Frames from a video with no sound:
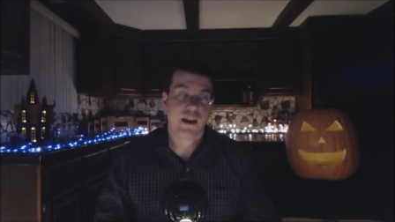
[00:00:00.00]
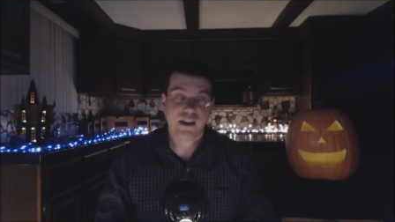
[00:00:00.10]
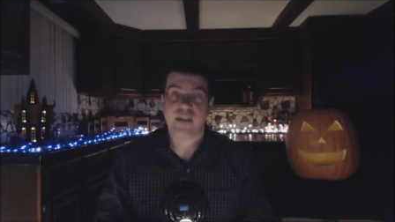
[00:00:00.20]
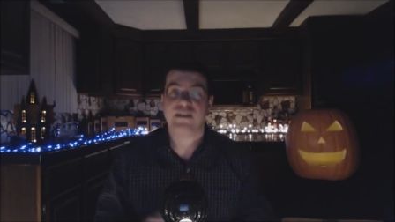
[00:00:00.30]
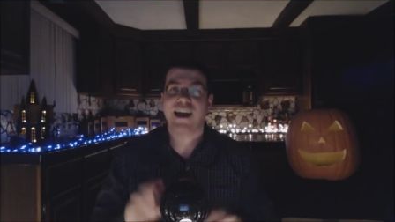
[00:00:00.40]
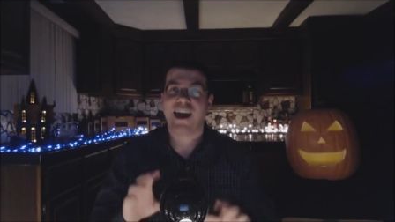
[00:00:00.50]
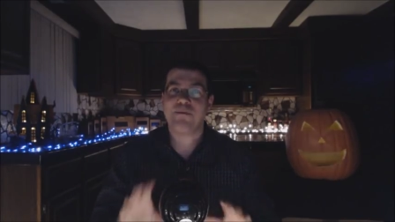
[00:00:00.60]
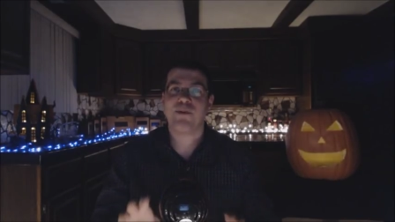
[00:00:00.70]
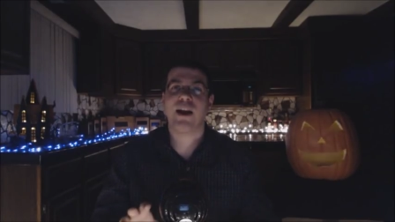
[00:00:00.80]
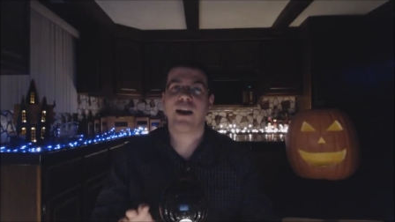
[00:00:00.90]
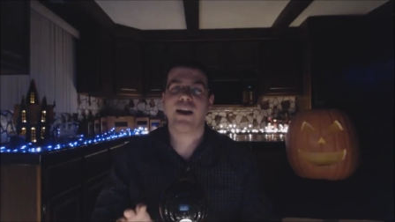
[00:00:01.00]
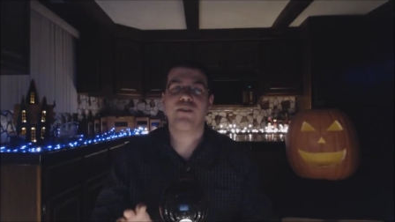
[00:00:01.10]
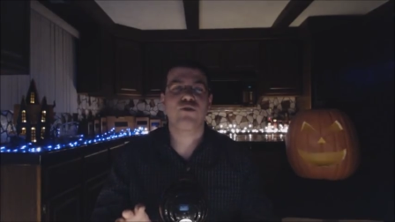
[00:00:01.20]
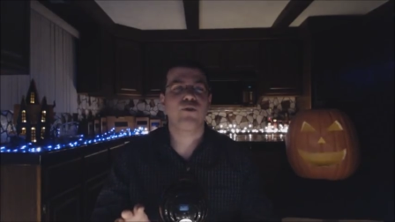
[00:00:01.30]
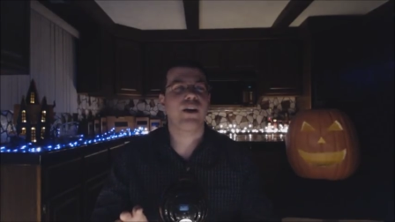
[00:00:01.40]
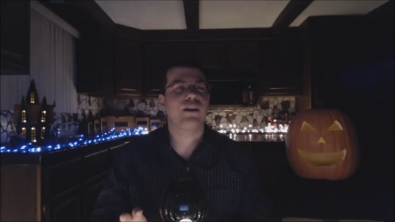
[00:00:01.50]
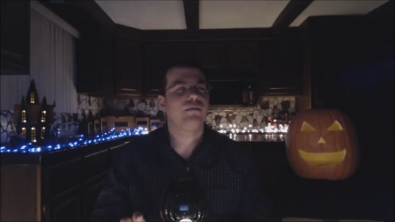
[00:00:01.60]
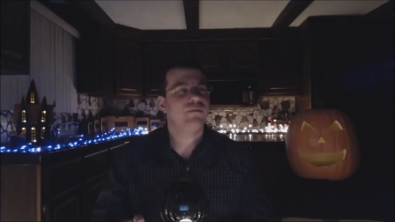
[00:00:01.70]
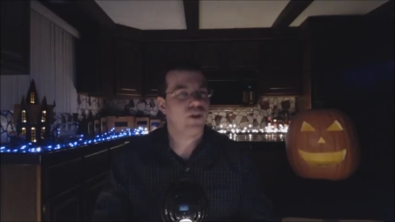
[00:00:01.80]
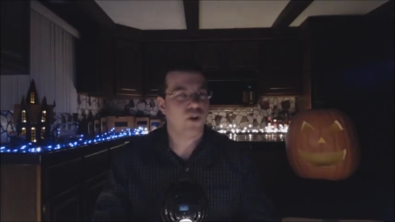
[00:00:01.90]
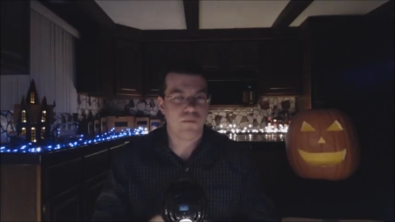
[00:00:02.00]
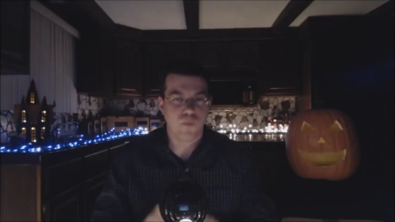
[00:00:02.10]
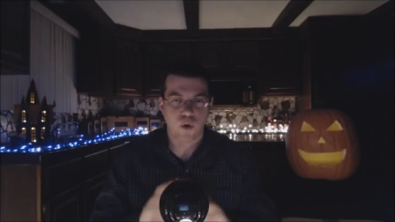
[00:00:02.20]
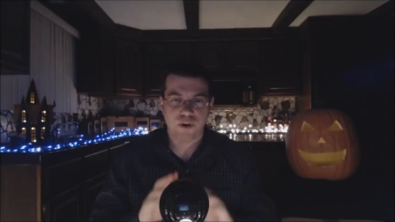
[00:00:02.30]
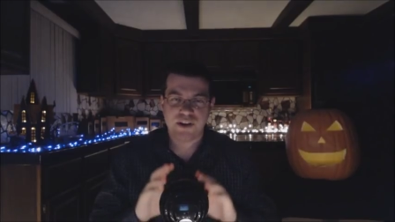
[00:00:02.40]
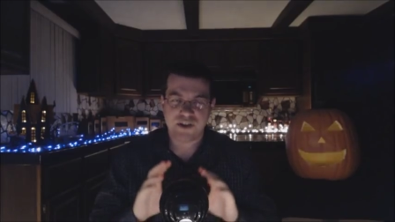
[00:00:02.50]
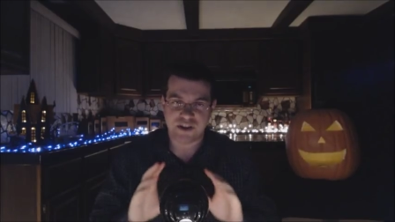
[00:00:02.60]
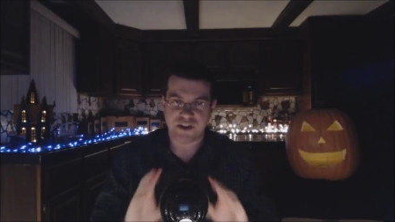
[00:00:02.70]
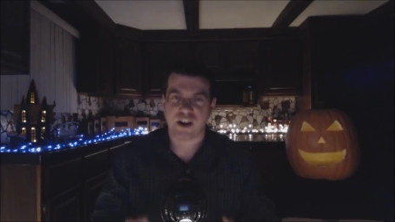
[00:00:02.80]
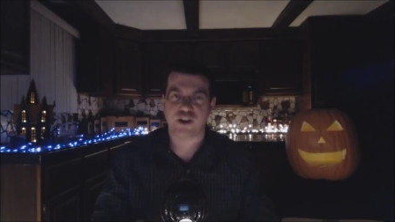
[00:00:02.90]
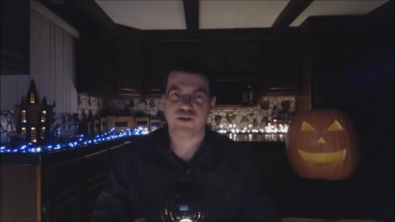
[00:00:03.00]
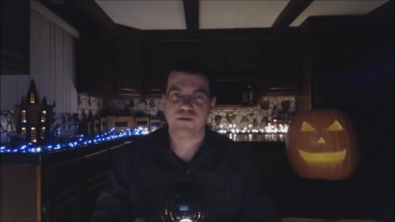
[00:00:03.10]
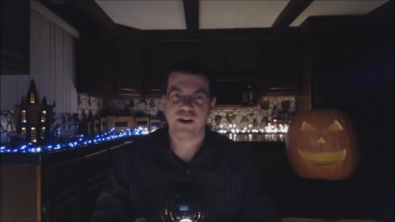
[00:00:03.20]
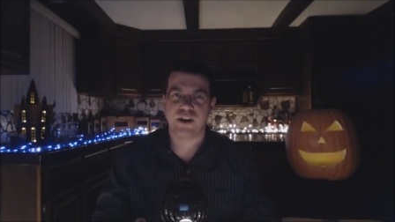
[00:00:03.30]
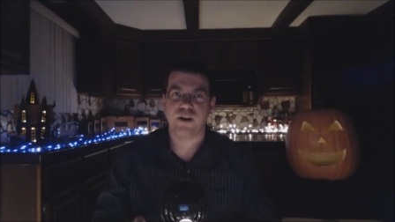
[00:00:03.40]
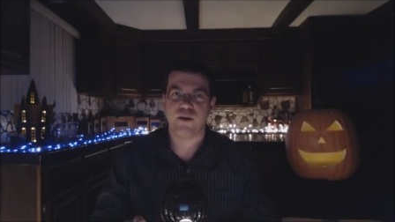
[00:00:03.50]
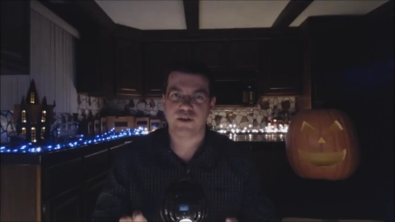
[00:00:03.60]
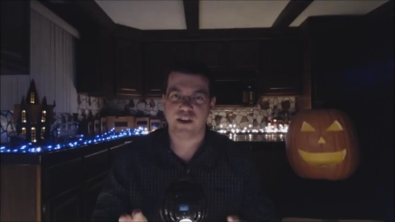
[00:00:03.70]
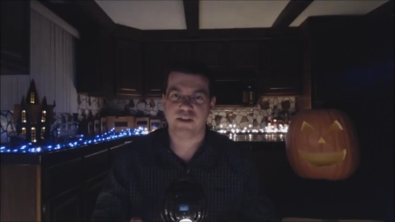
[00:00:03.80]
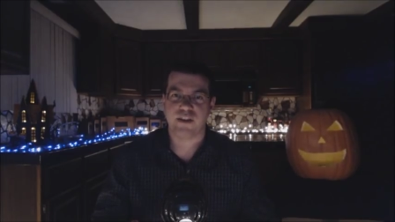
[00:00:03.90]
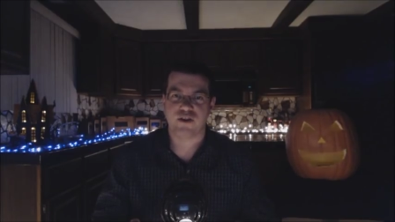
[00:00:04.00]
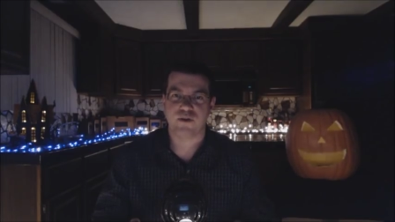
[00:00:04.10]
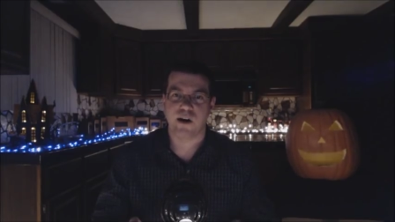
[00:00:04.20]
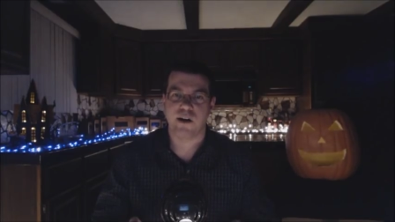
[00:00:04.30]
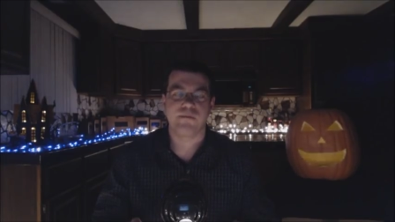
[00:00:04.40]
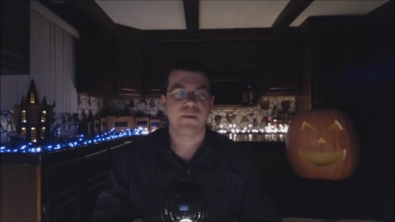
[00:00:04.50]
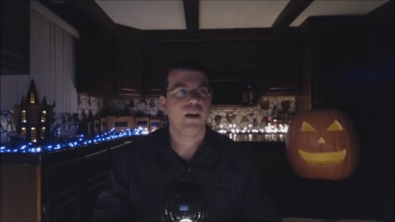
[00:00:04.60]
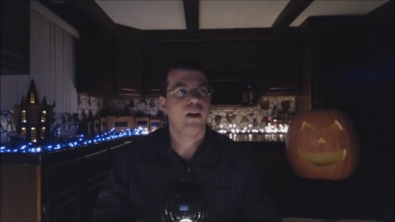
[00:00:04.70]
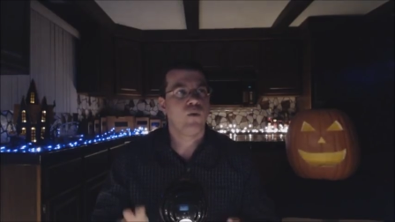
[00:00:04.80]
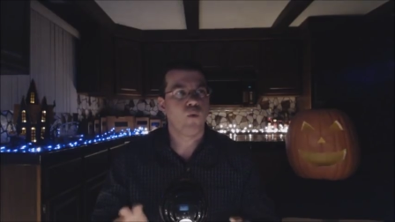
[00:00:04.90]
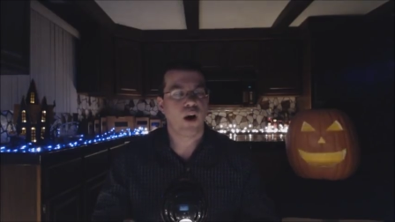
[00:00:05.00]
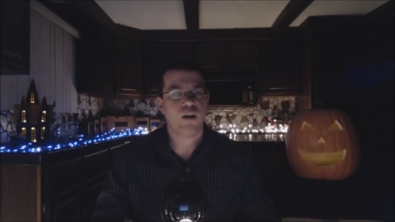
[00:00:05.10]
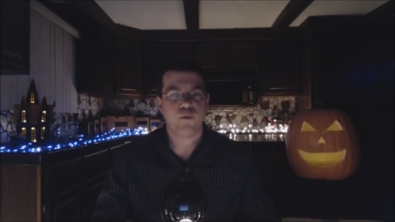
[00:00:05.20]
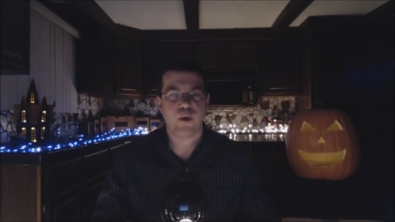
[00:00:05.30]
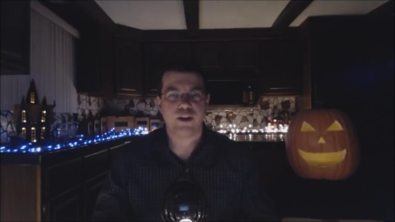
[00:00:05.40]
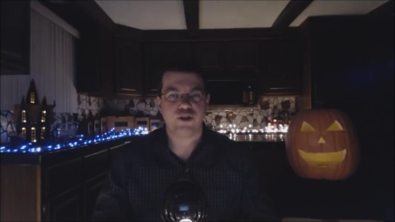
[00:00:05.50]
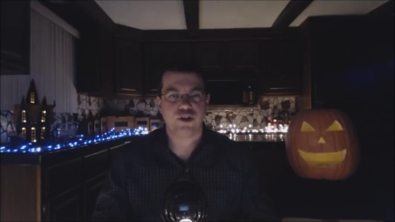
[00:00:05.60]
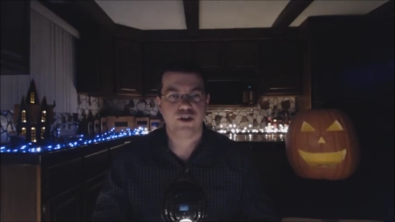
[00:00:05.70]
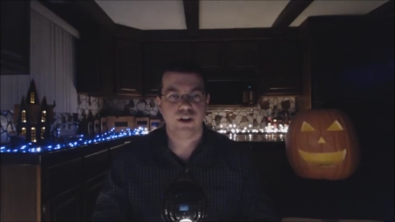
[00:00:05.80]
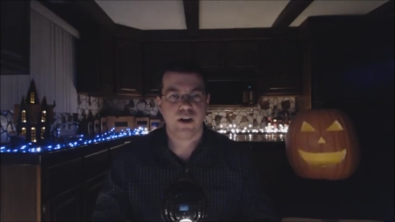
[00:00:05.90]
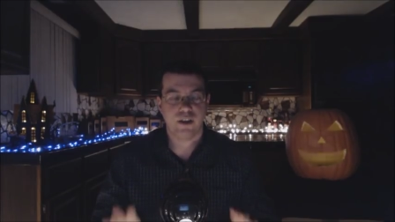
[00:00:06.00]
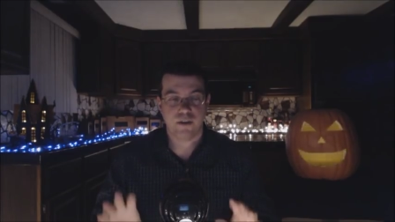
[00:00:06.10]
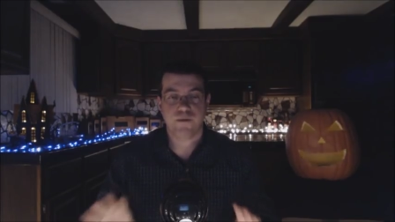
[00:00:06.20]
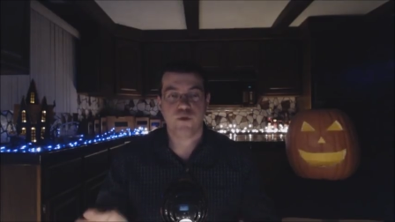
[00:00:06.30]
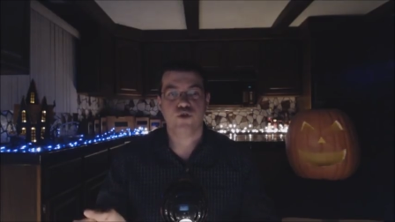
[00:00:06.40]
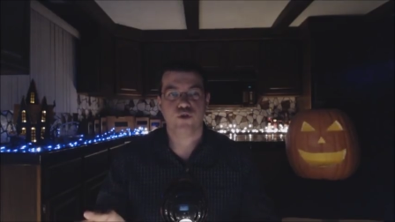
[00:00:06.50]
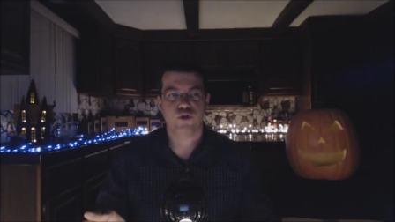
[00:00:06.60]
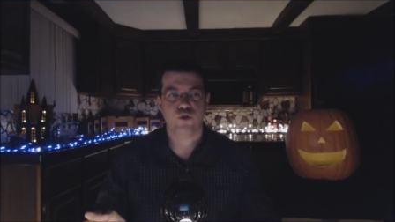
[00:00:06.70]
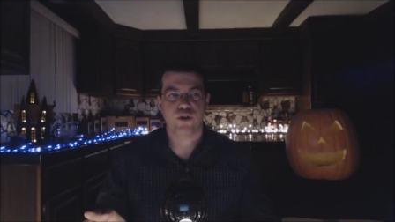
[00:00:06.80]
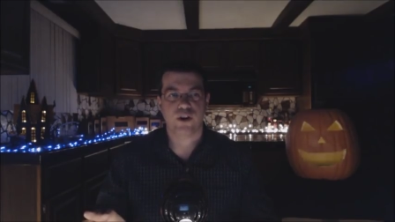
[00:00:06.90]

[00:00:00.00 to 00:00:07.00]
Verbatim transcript: And yes, I am planning on doing, you know, more of these discussion videos like this one, one of which in the future